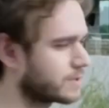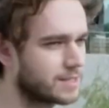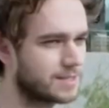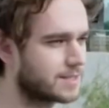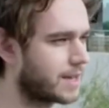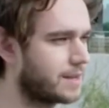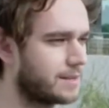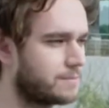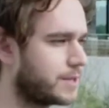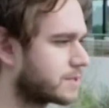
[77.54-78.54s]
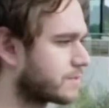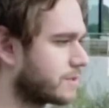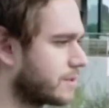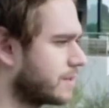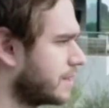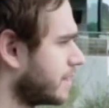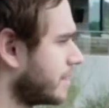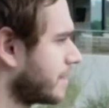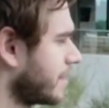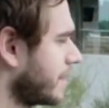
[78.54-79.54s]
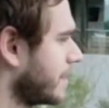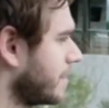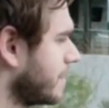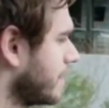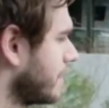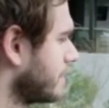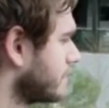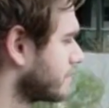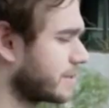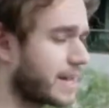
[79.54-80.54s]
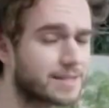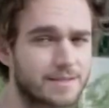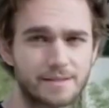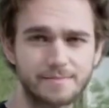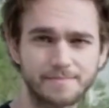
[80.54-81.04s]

is really zen and peaceful and relaxing.